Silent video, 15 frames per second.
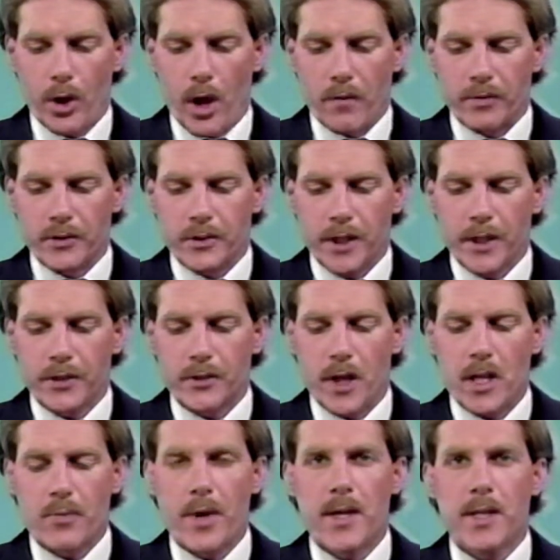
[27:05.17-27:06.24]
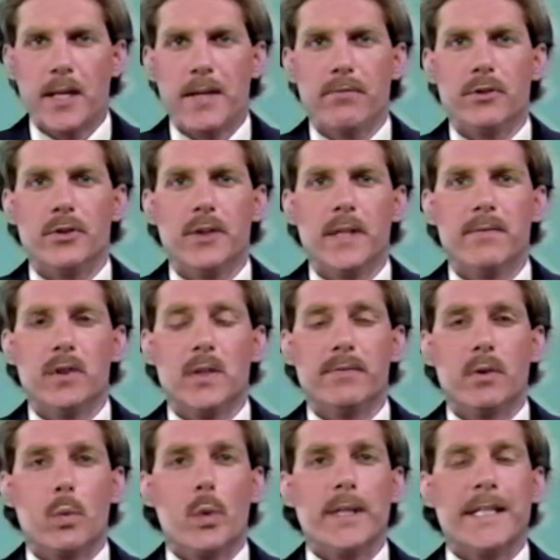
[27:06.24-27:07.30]
office says already they've received
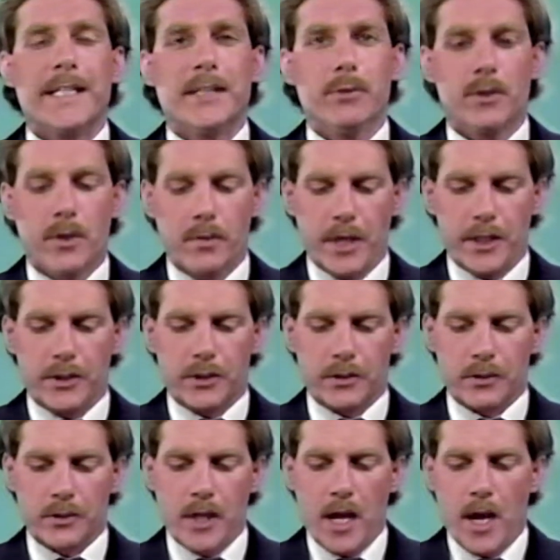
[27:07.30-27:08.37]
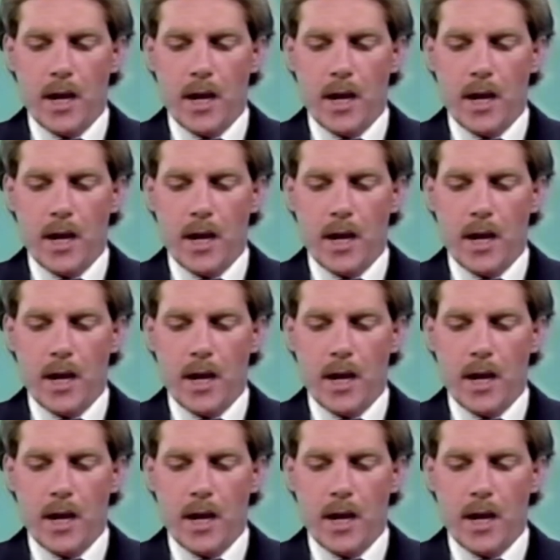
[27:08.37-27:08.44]
over 100 donations.